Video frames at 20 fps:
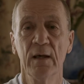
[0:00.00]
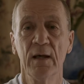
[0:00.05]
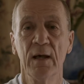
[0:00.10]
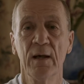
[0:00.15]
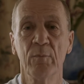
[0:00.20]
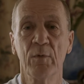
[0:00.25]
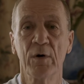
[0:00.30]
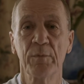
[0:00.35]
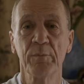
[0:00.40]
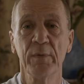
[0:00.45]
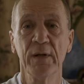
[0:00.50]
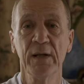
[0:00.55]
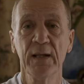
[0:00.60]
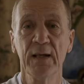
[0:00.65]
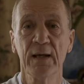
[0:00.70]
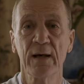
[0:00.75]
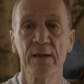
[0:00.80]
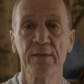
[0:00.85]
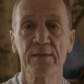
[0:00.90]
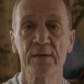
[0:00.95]
and what
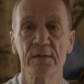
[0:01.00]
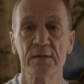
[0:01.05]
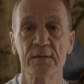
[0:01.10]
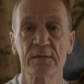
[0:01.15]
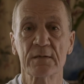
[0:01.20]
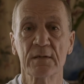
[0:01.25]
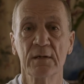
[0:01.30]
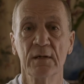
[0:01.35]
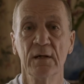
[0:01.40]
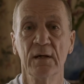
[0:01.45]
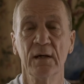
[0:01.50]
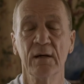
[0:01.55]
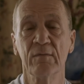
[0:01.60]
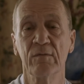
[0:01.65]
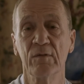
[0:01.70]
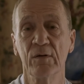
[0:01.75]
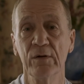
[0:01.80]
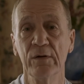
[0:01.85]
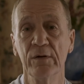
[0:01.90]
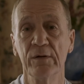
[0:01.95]
many others
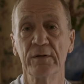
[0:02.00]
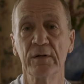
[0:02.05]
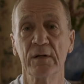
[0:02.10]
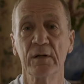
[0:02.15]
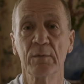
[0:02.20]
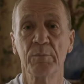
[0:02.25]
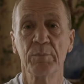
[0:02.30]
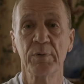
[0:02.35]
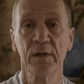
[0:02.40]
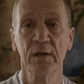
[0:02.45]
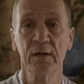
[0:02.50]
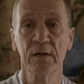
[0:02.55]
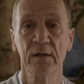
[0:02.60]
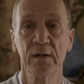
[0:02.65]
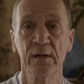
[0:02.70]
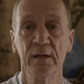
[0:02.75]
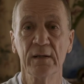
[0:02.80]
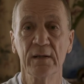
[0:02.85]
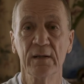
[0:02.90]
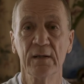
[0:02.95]
have learnt and
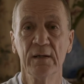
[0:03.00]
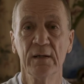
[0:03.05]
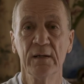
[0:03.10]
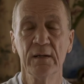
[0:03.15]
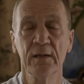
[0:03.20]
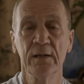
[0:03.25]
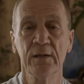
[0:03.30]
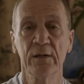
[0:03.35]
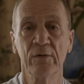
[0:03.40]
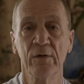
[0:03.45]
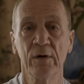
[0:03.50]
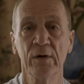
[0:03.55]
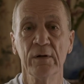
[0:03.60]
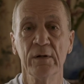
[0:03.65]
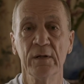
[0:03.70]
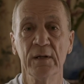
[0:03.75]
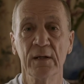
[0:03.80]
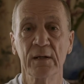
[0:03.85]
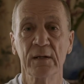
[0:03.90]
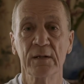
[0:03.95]
applied in their
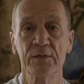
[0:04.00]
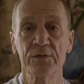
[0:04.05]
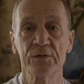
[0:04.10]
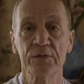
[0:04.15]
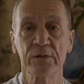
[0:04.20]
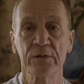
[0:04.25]
own healing